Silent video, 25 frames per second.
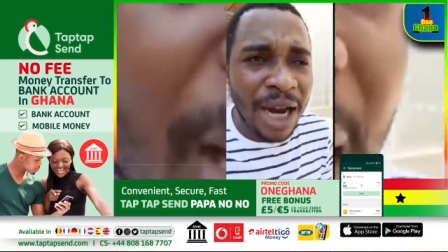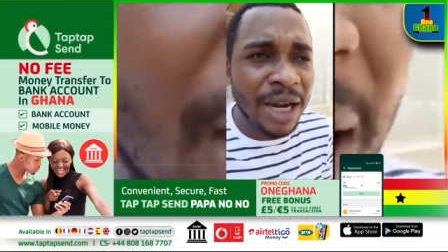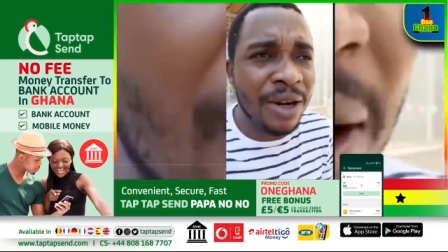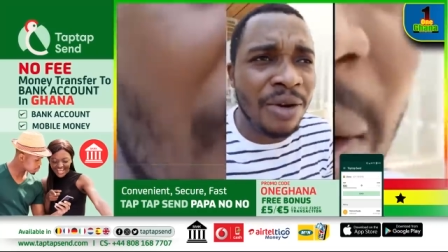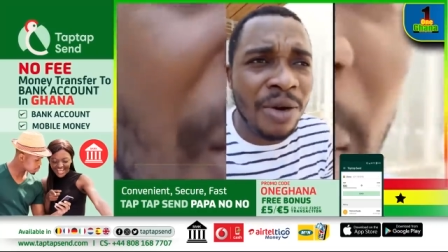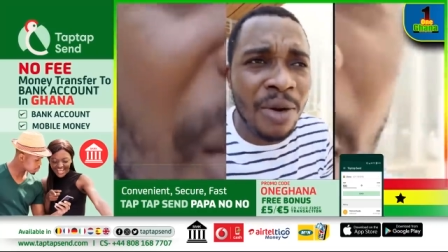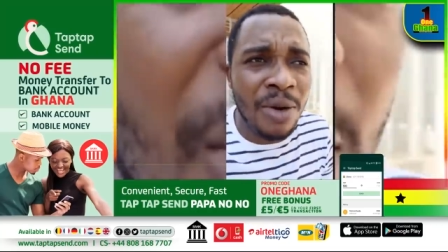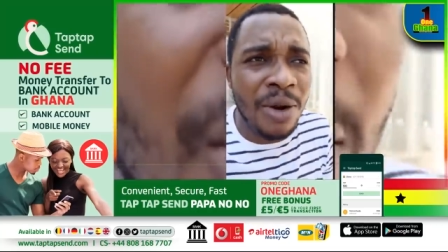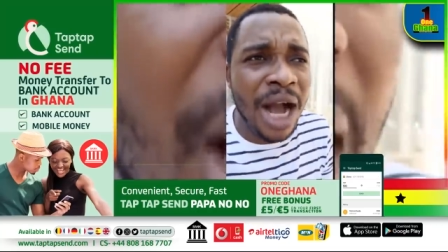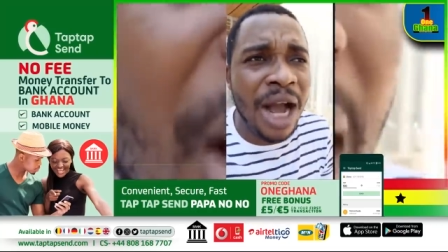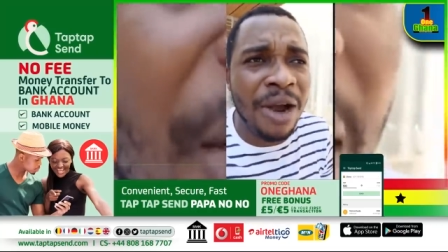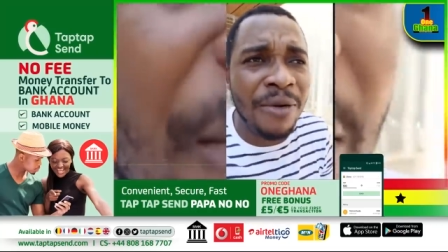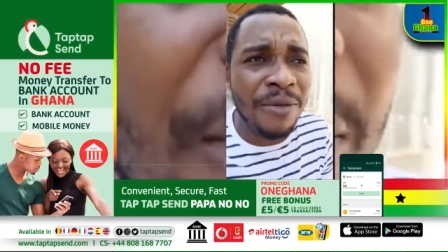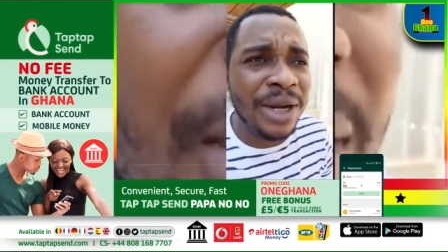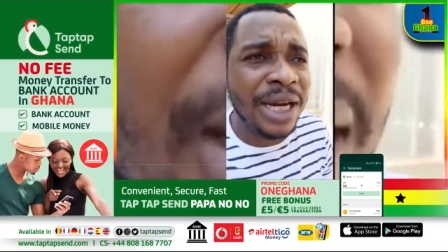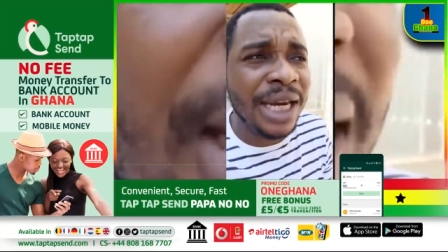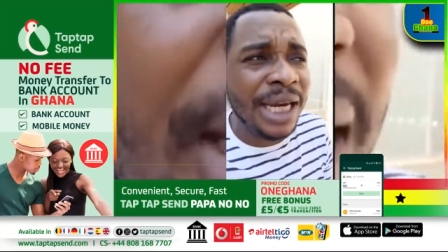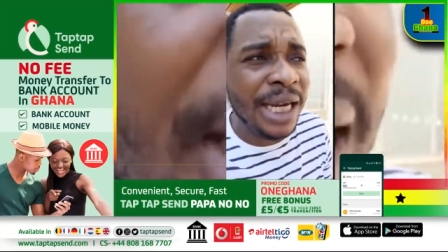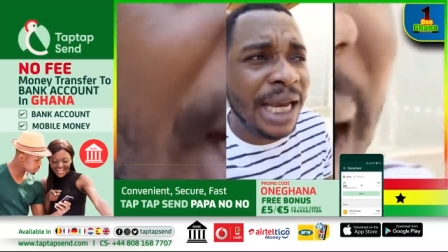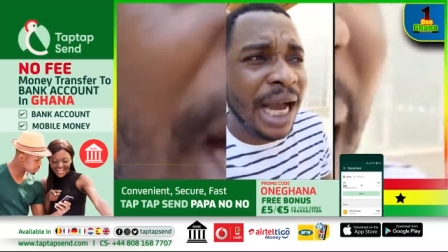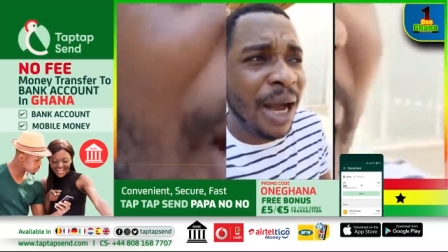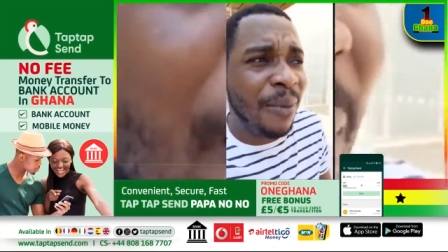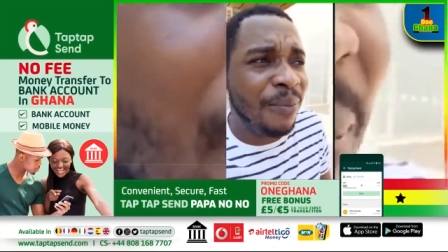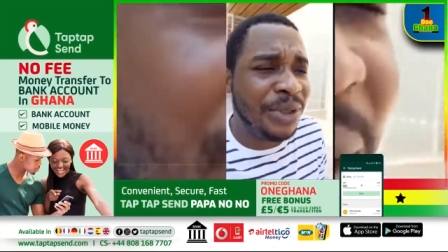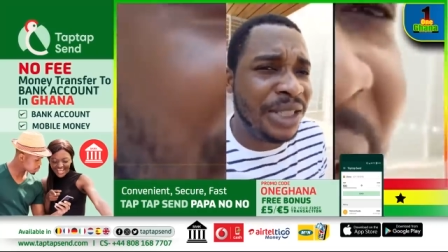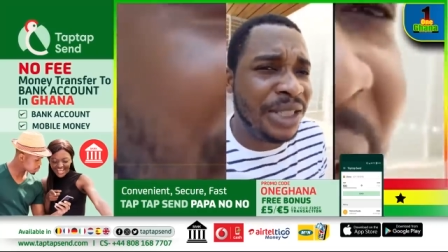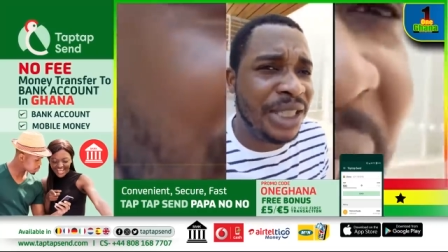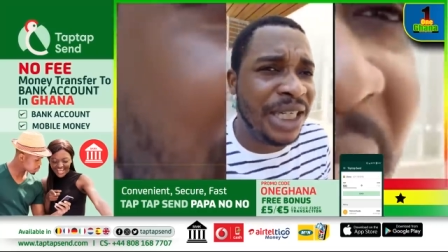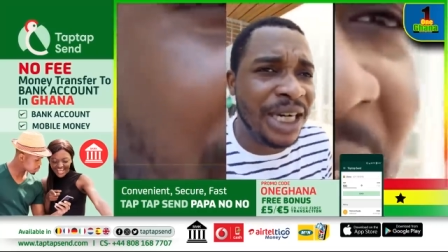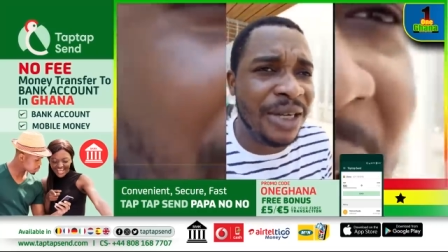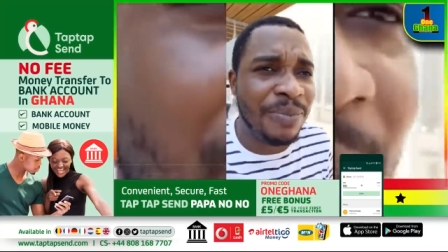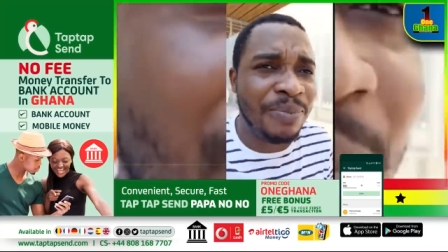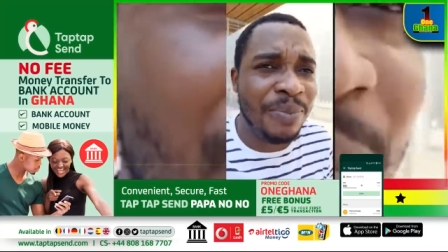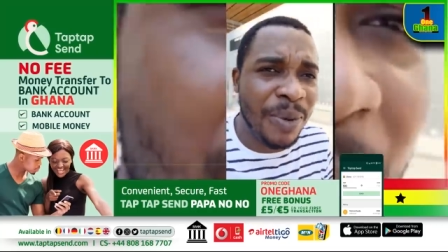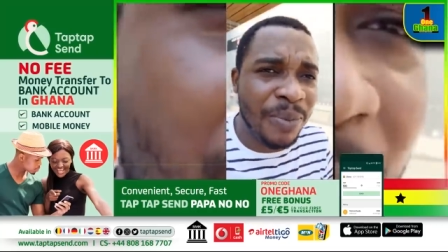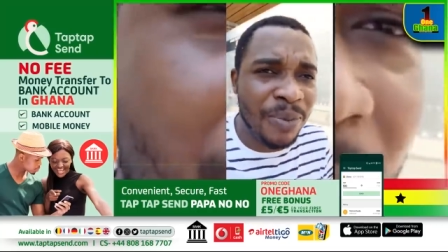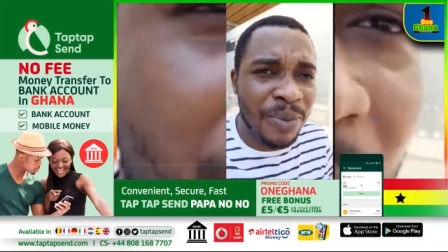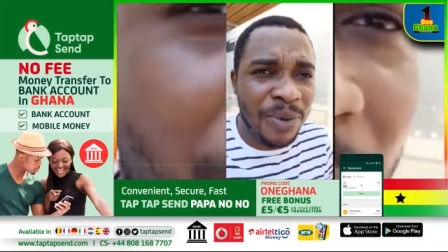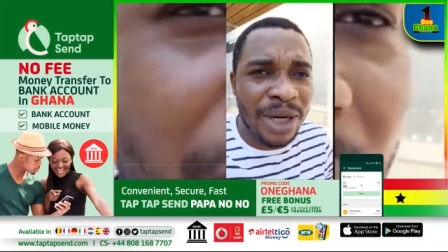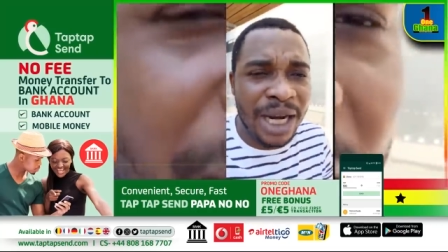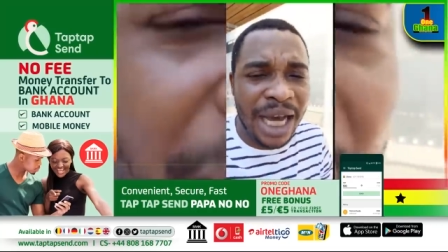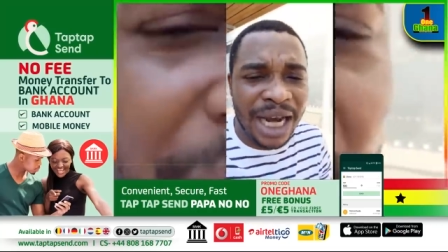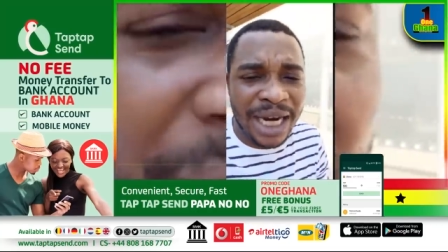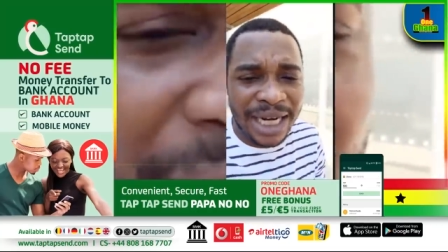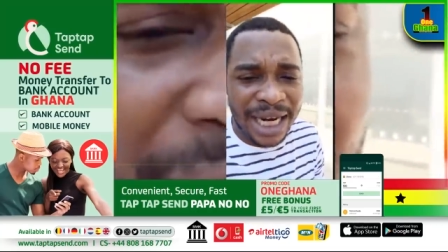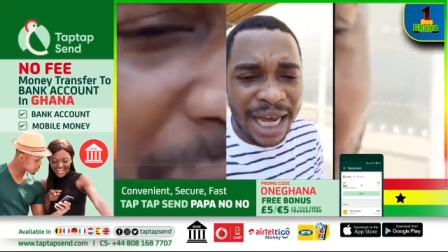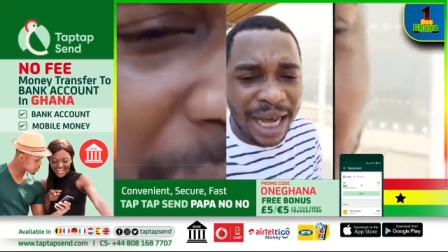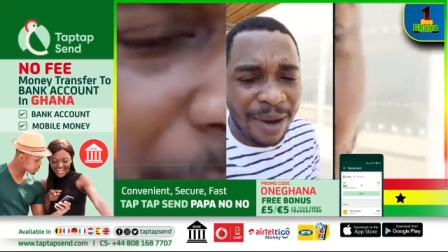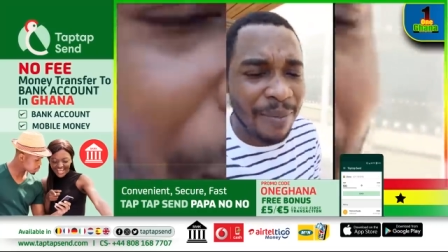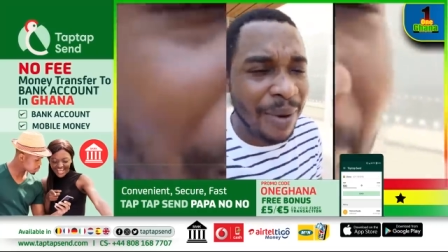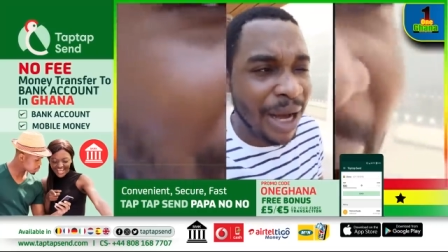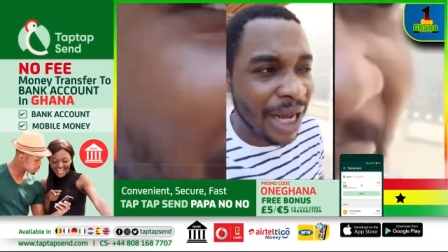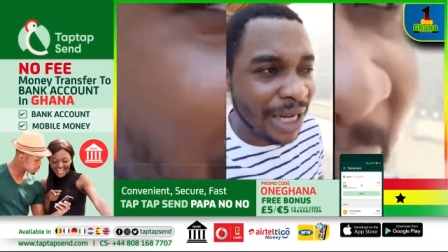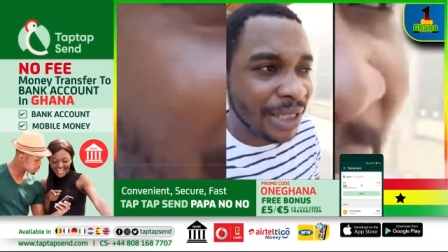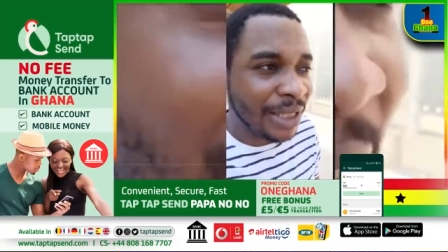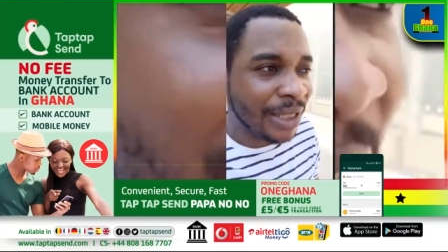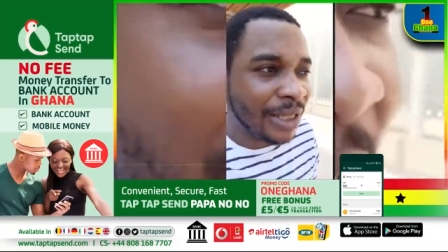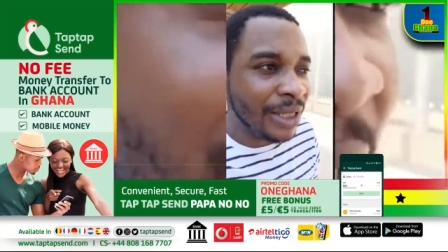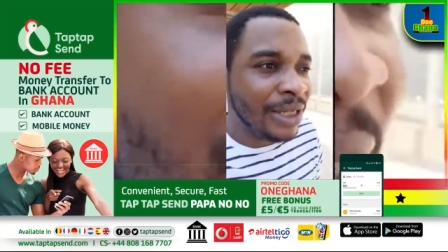No, I really appreciate people like that, but